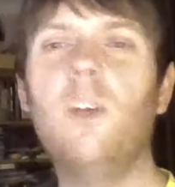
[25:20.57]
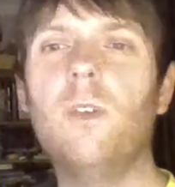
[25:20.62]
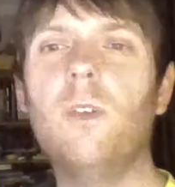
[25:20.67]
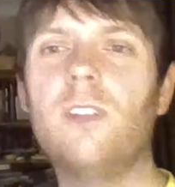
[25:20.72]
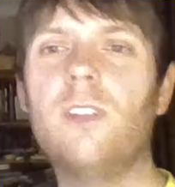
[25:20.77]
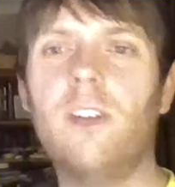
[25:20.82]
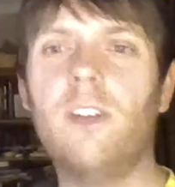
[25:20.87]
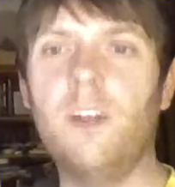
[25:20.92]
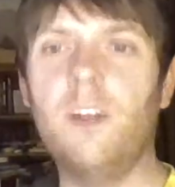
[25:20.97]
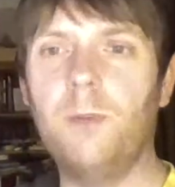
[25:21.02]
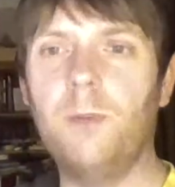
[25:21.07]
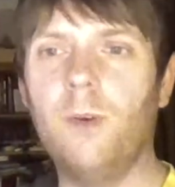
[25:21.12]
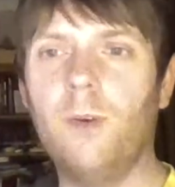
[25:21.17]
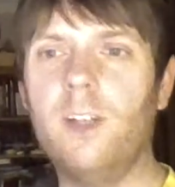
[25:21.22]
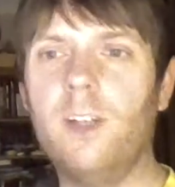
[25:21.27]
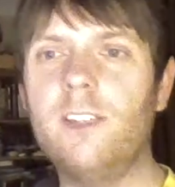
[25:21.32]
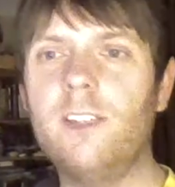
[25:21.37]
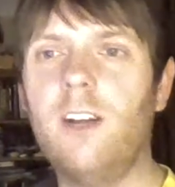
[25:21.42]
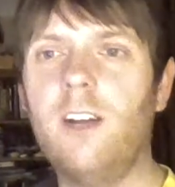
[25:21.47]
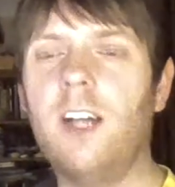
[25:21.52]
Sorry,
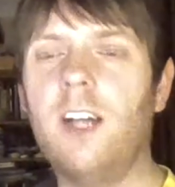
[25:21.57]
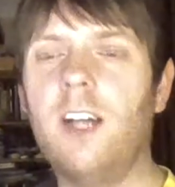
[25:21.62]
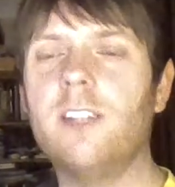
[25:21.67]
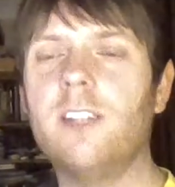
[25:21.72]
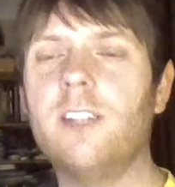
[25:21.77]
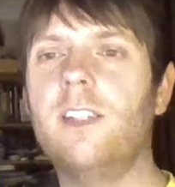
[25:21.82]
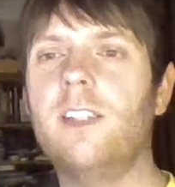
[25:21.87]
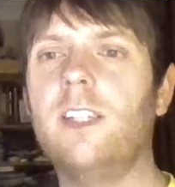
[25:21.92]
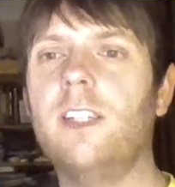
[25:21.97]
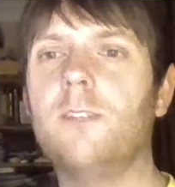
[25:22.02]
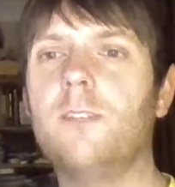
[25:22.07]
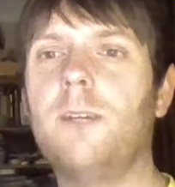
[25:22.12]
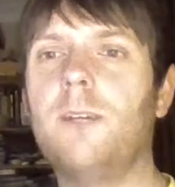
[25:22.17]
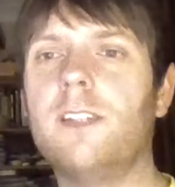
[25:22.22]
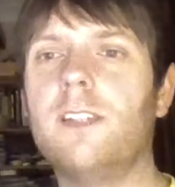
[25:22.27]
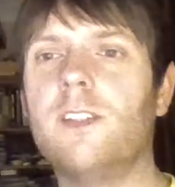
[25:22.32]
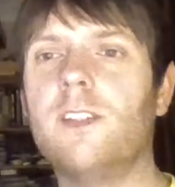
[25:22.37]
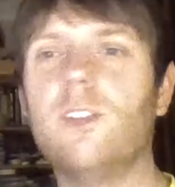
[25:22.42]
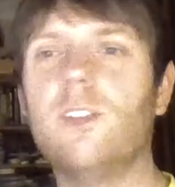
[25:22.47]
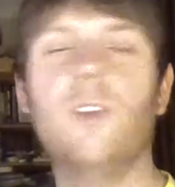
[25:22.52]
Paul, it's not actually as
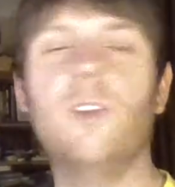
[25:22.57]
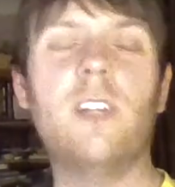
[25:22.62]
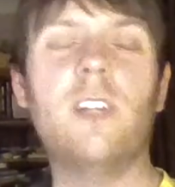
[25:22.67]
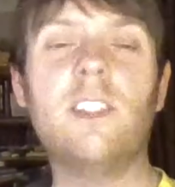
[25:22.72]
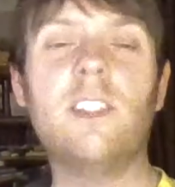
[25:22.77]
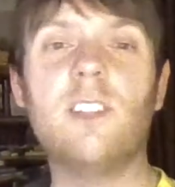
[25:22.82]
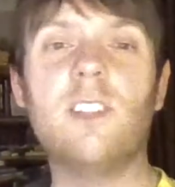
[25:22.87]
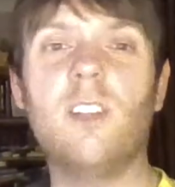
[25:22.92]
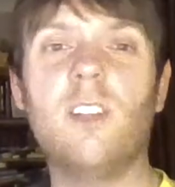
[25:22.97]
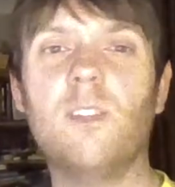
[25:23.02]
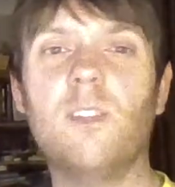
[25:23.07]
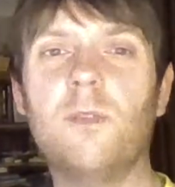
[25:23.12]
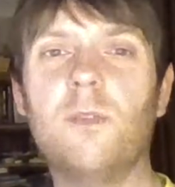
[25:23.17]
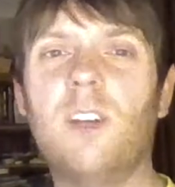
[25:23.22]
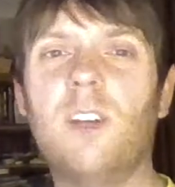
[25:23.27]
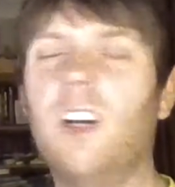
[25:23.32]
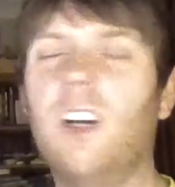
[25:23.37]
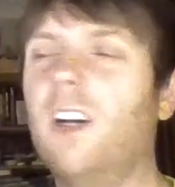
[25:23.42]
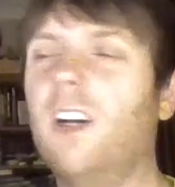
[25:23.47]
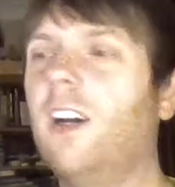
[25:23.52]
bad as I thought that joke.
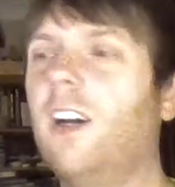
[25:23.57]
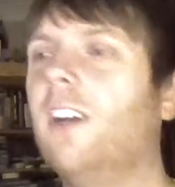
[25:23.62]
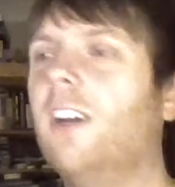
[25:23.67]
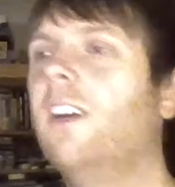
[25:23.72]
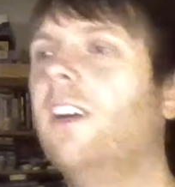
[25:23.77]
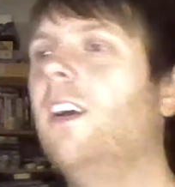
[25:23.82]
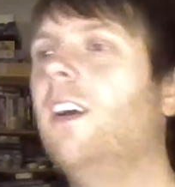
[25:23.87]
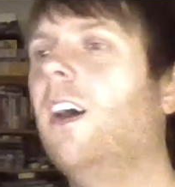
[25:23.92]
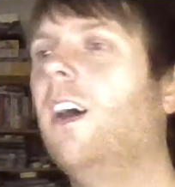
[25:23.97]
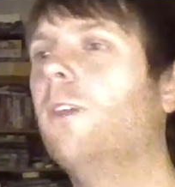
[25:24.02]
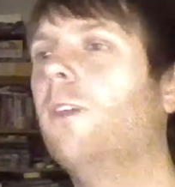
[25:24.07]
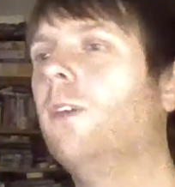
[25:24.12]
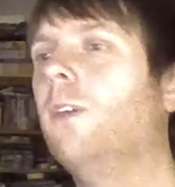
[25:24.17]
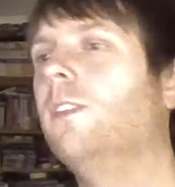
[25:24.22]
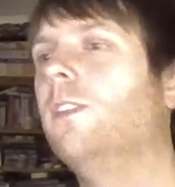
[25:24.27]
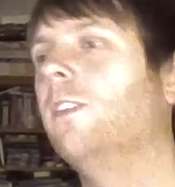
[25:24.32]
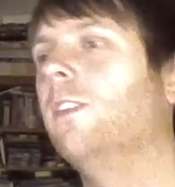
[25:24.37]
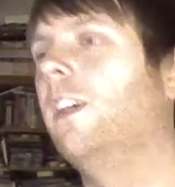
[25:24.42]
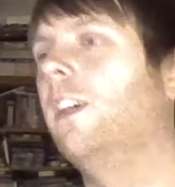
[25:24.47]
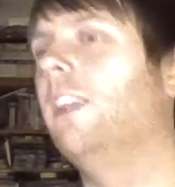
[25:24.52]
But I
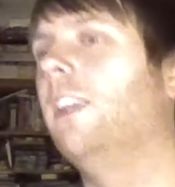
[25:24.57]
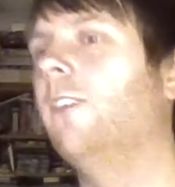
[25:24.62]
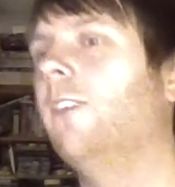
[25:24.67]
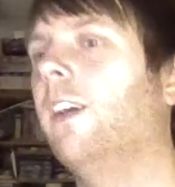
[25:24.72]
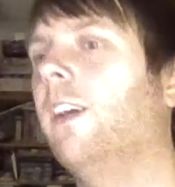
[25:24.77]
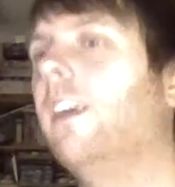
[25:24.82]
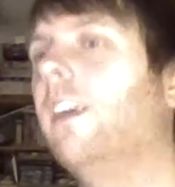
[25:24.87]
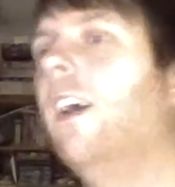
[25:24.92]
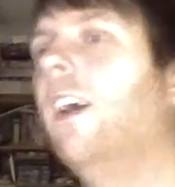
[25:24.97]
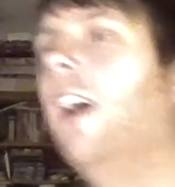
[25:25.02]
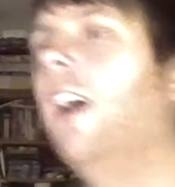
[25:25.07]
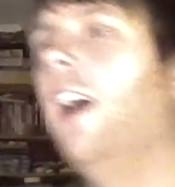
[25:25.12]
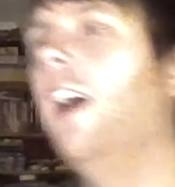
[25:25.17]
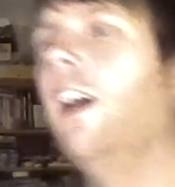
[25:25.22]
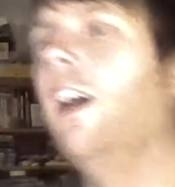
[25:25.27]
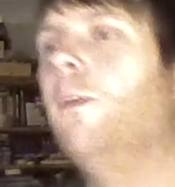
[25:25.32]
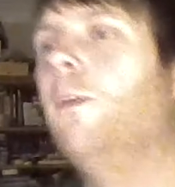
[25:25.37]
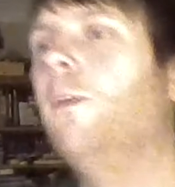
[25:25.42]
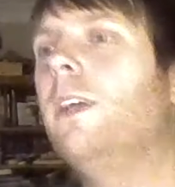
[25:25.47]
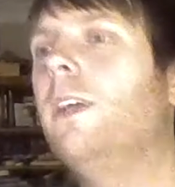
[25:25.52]
won't do it anyway.
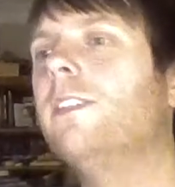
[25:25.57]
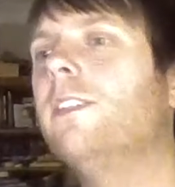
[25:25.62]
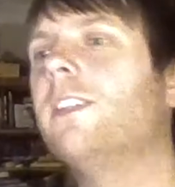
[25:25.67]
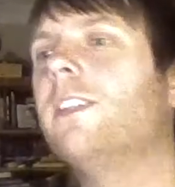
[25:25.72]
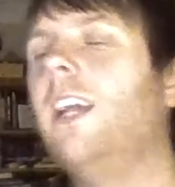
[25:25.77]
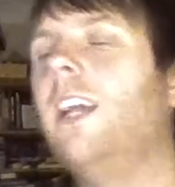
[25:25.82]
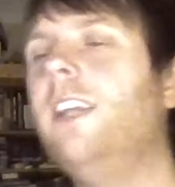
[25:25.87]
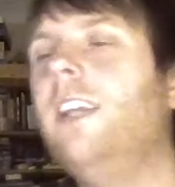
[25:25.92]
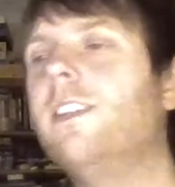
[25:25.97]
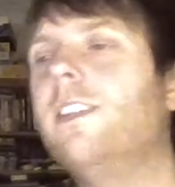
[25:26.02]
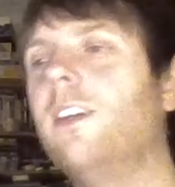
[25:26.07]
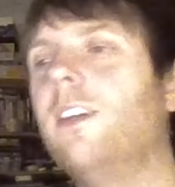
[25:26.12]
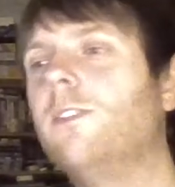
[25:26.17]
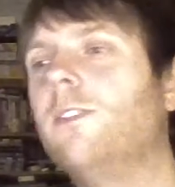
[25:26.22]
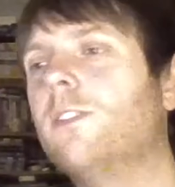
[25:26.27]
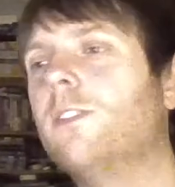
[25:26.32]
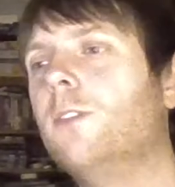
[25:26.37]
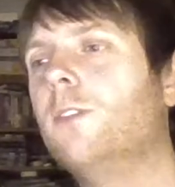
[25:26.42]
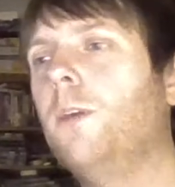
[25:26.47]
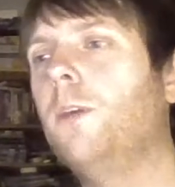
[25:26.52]
Where does a cane toad
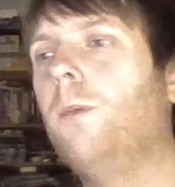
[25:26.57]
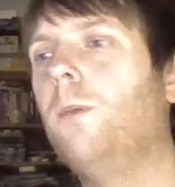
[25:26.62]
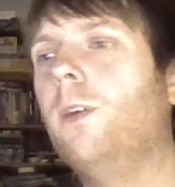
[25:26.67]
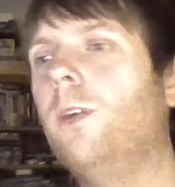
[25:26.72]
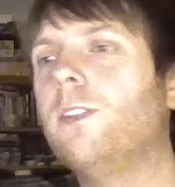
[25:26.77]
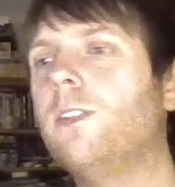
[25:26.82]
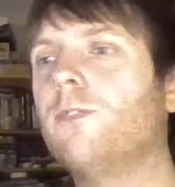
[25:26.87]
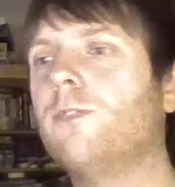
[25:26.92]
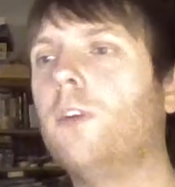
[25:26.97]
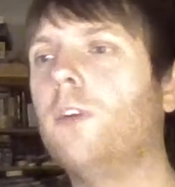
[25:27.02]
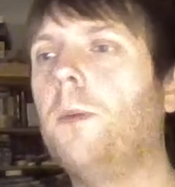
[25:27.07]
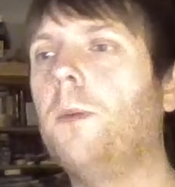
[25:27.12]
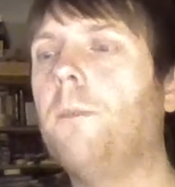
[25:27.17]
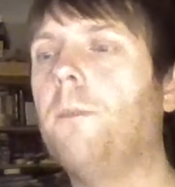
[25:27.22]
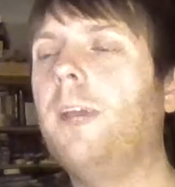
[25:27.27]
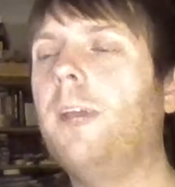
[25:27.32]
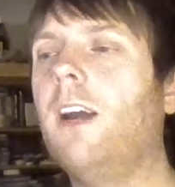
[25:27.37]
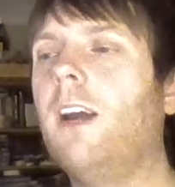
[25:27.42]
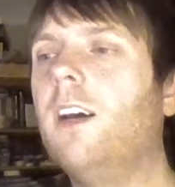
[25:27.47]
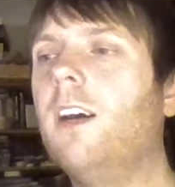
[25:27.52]
squirt poison from?
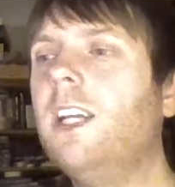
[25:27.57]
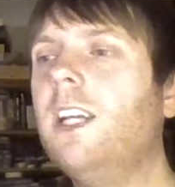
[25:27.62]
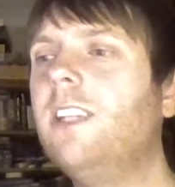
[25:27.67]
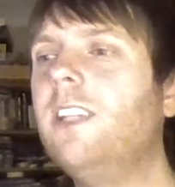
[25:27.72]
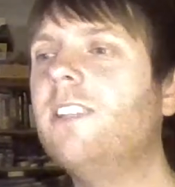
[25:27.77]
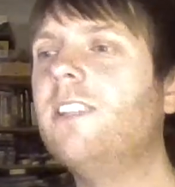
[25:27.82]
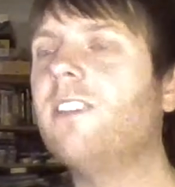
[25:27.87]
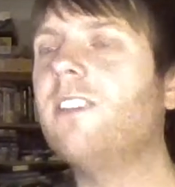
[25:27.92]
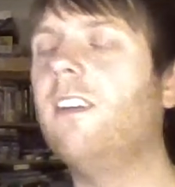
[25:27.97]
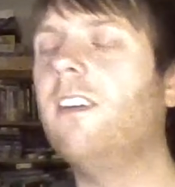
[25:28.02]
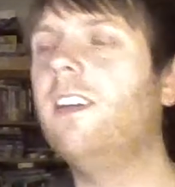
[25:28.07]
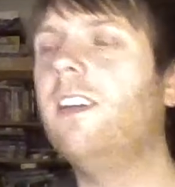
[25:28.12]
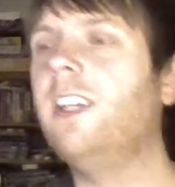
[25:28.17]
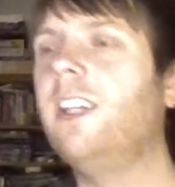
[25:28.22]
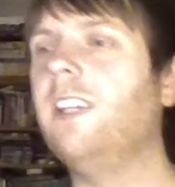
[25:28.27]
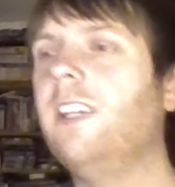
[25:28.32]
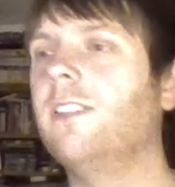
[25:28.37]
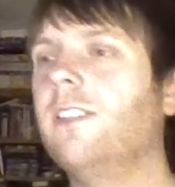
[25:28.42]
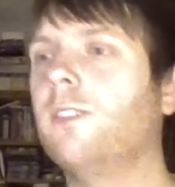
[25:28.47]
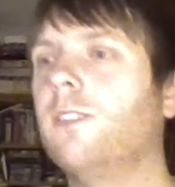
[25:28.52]
Behind its
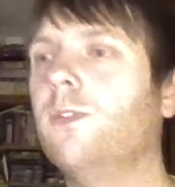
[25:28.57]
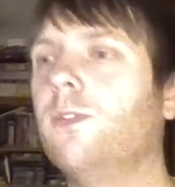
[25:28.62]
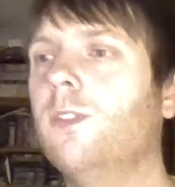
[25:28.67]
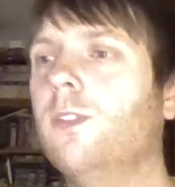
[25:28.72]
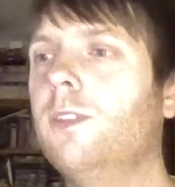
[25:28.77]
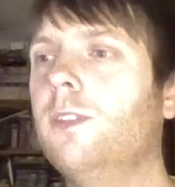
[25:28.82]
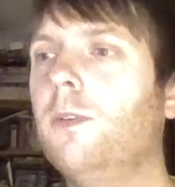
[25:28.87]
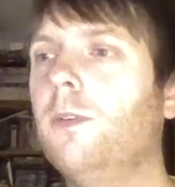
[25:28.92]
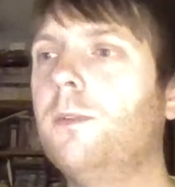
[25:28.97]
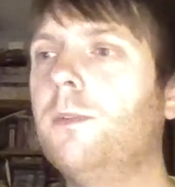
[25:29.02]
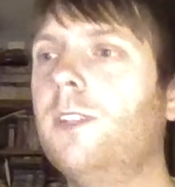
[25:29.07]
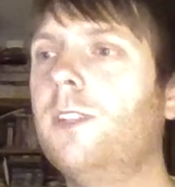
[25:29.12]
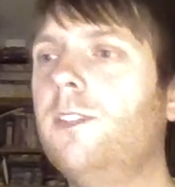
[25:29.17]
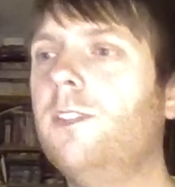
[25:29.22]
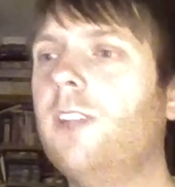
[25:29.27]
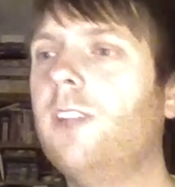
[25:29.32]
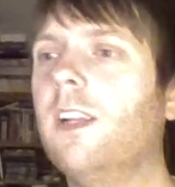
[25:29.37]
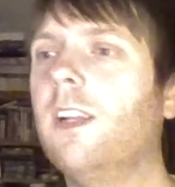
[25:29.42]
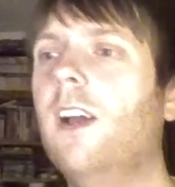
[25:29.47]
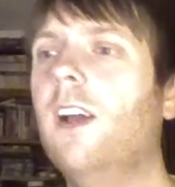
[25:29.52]
eyes, as 41% of
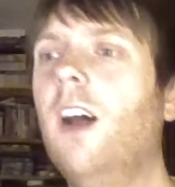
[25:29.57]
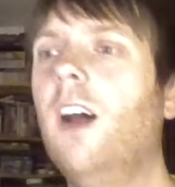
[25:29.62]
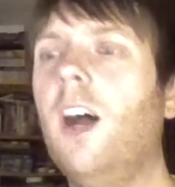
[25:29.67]
you said.